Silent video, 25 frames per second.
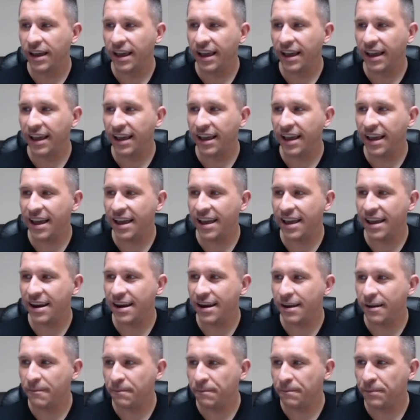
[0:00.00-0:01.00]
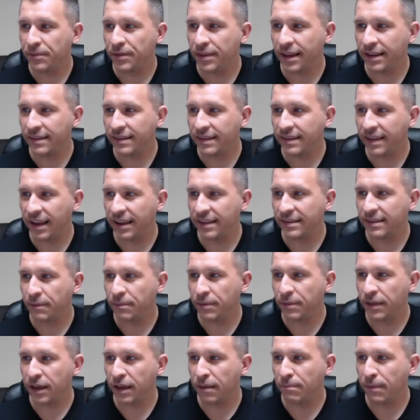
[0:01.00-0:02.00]
and they said
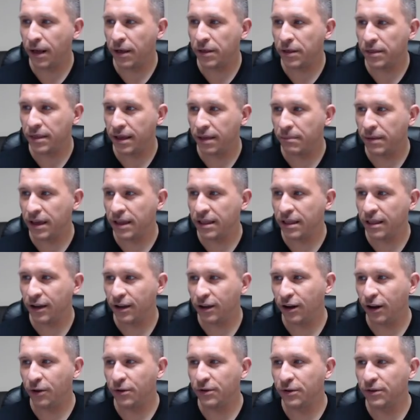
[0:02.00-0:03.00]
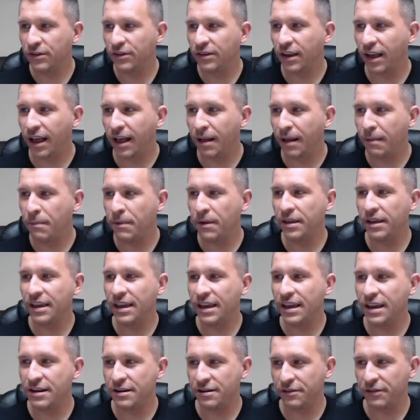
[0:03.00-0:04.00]
something about them in the close-up
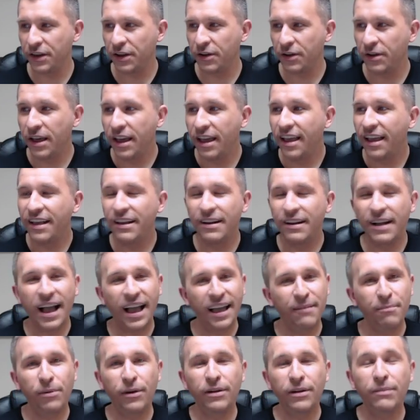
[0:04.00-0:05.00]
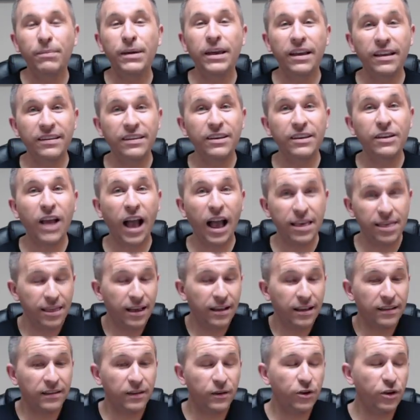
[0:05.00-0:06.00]
interview. Because I
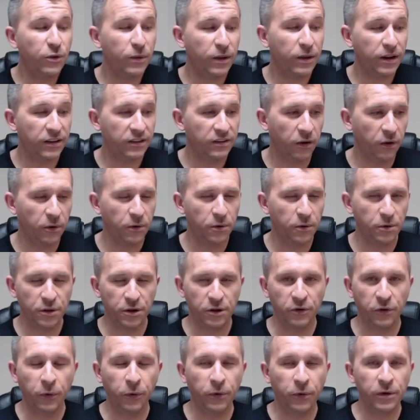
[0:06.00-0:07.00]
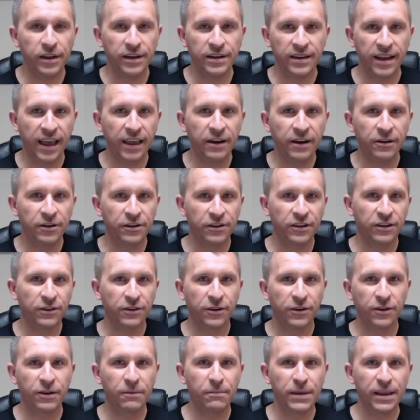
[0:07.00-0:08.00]
thought so too when I saw, the Nordic tenors, and it's
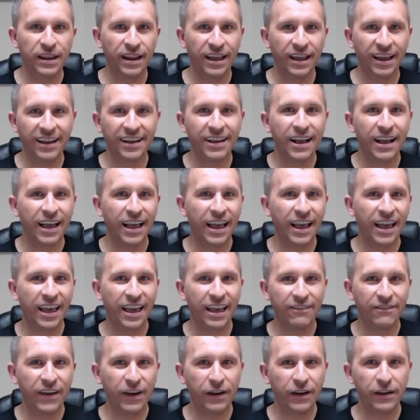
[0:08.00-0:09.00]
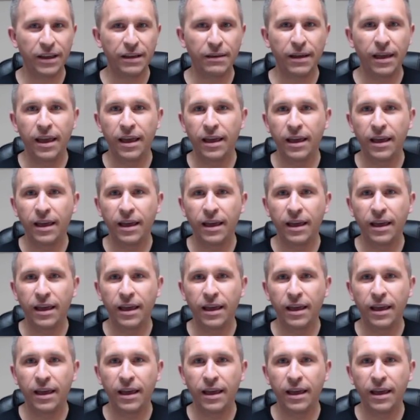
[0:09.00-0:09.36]
going to be like a very